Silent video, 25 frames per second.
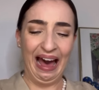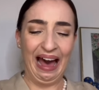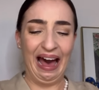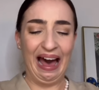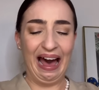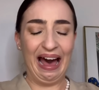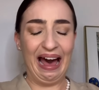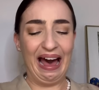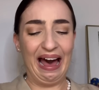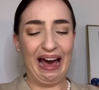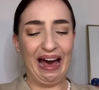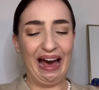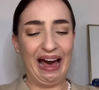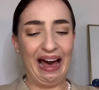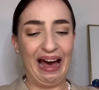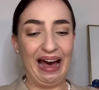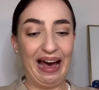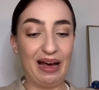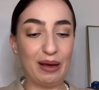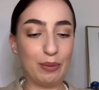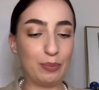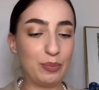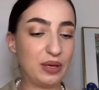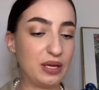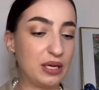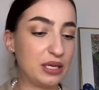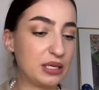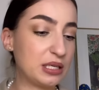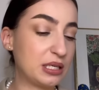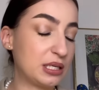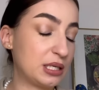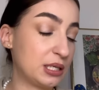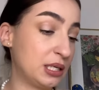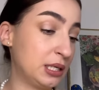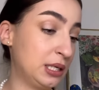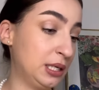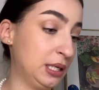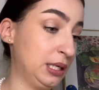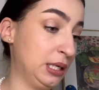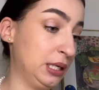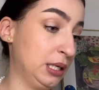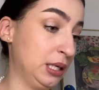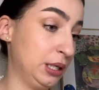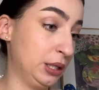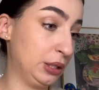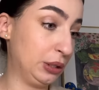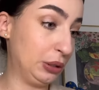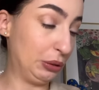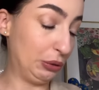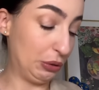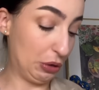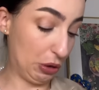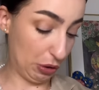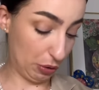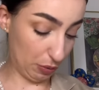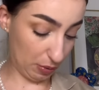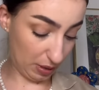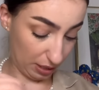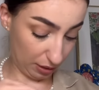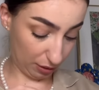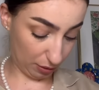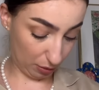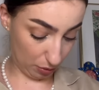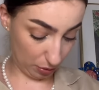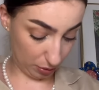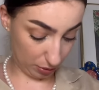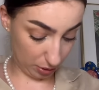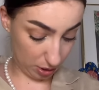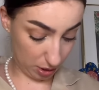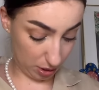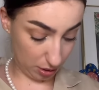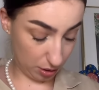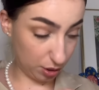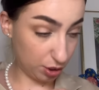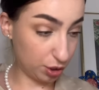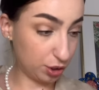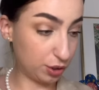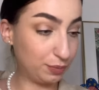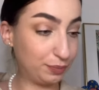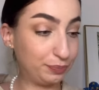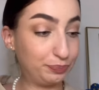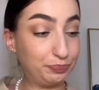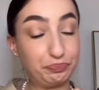But, you know, I thought, gosh,